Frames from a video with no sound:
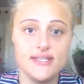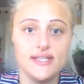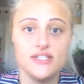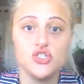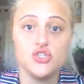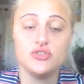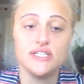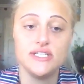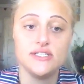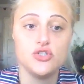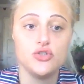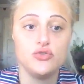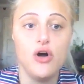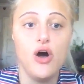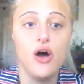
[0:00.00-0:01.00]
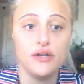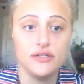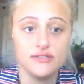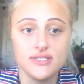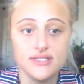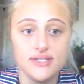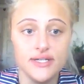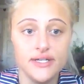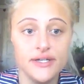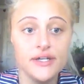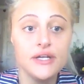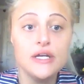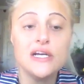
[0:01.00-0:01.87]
that you need to answer.